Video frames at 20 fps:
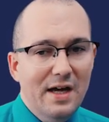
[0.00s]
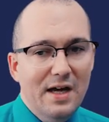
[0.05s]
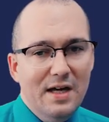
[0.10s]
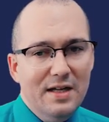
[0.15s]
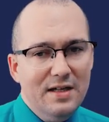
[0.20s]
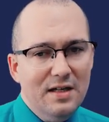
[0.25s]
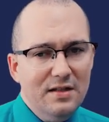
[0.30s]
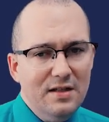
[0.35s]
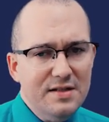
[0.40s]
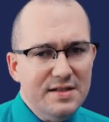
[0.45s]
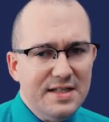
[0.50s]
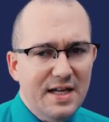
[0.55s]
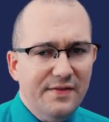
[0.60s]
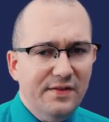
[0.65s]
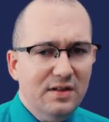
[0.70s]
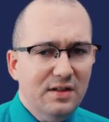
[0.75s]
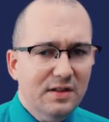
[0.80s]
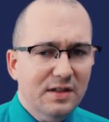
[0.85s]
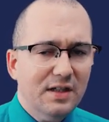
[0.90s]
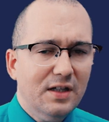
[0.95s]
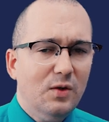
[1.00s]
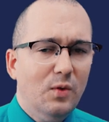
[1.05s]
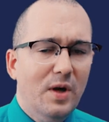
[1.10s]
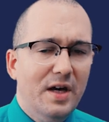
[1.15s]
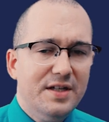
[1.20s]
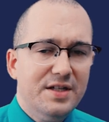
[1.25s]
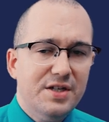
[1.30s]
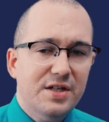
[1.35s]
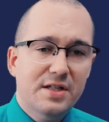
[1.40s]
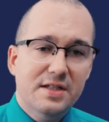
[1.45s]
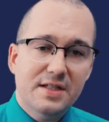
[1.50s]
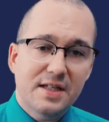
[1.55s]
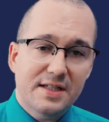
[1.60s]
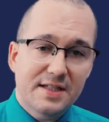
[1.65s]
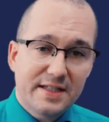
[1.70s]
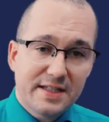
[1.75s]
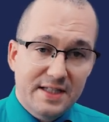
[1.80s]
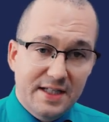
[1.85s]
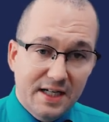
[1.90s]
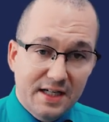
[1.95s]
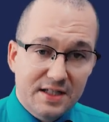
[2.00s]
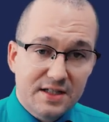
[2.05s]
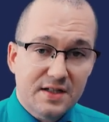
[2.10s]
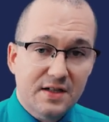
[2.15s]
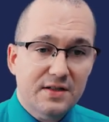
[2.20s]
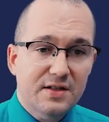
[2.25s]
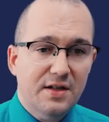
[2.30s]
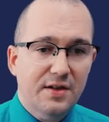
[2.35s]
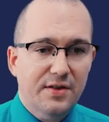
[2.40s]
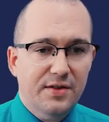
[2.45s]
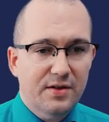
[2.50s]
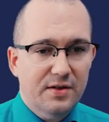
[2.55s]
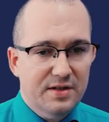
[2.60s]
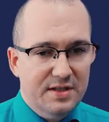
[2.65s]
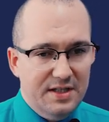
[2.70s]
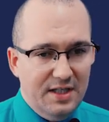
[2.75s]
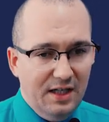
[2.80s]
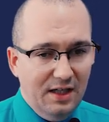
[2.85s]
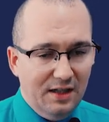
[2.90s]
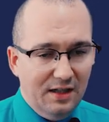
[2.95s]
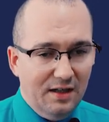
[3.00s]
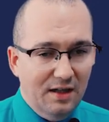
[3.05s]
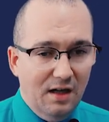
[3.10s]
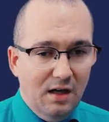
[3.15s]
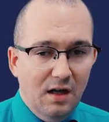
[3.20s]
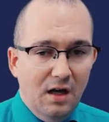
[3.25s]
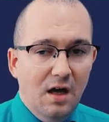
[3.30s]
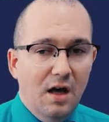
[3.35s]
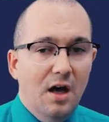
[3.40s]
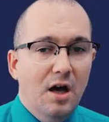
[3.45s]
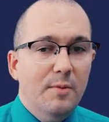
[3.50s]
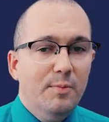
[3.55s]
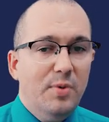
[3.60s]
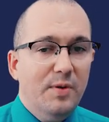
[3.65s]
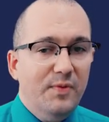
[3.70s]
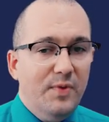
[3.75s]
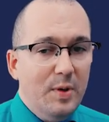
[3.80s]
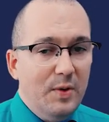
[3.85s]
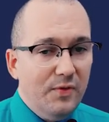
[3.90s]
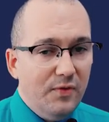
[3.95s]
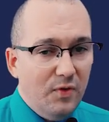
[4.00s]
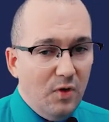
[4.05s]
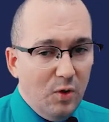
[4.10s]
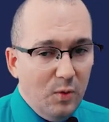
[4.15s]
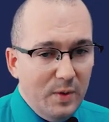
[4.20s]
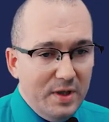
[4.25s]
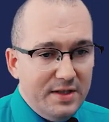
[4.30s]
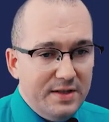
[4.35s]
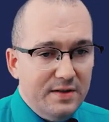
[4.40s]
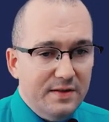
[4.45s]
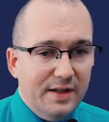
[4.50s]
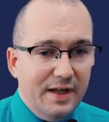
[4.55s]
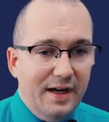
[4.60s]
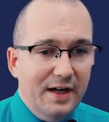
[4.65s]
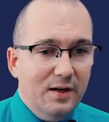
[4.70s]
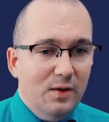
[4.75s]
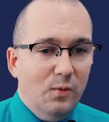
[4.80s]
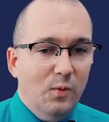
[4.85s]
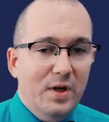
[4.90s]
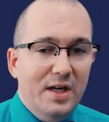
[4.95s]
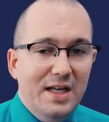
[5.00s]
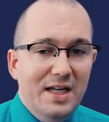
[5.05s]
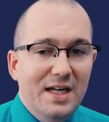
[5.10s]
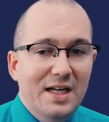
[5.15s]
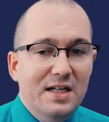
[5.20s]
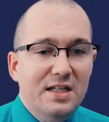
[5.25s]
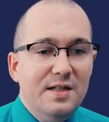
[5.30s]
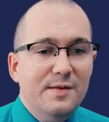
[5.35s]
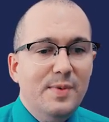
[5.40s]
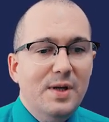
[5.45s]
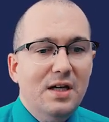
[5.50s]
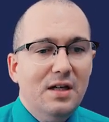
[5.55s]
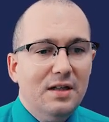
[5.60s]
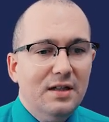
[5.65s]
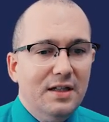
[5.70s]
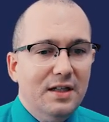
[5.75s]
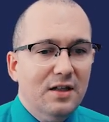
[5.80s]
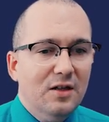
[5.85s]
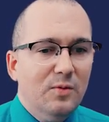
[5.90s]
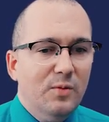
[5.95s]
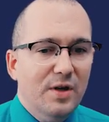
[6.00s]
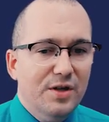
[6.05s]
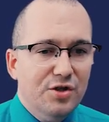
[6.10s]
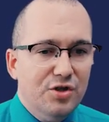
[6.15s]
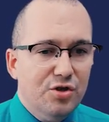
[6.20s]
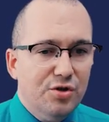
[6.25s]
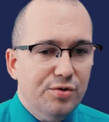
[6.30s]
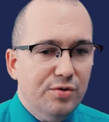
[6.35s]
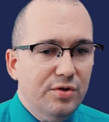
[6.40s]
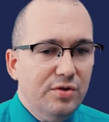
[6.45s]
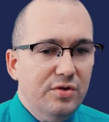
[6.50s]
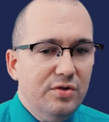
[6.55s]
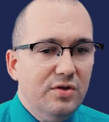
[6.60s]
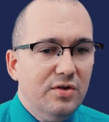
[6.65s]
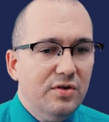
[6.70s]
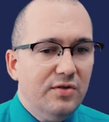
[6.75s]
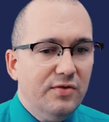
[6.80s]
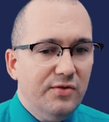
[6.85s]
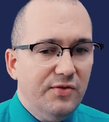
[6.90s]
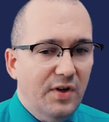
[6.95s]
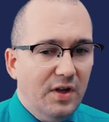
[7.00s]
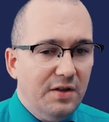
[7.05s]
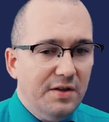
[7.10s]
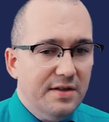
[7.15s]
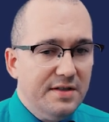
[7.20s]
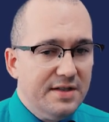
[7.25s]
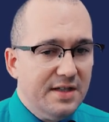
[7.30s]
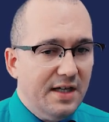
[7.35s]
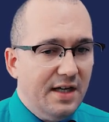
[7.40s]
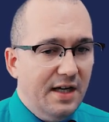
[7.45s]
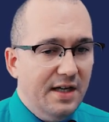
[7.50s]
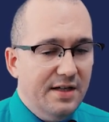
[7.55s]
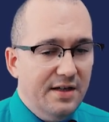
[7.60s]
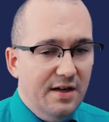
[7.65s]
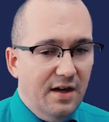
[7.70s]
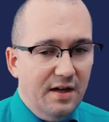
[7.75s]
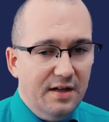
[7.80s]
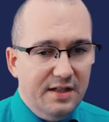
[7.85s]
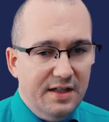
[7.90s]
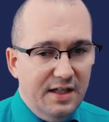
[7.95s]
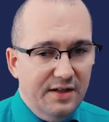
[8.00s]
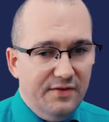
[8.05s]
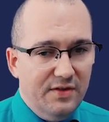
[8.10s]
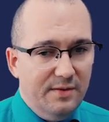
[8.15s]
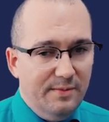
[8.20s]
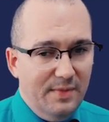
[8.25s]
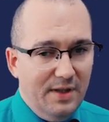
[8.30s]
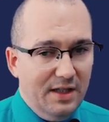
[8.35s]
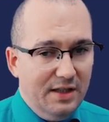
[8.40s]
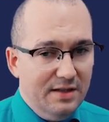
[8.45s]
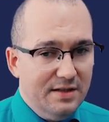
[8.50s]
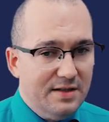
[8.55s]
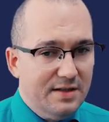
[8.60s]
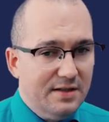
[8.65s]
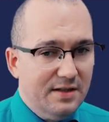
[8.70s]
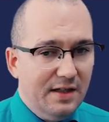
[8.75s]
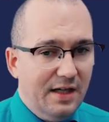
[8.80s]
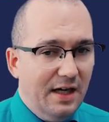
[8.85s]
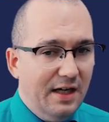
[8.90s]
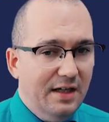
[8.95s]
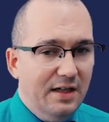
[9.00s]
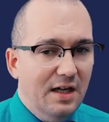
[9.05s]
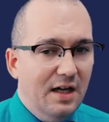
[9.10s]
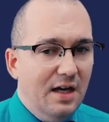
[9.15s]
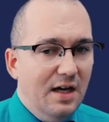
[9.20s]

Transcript: Now let's have a look at questions 6 to 13. But before we do that, we need to be clear what true, false, and not given means, okay?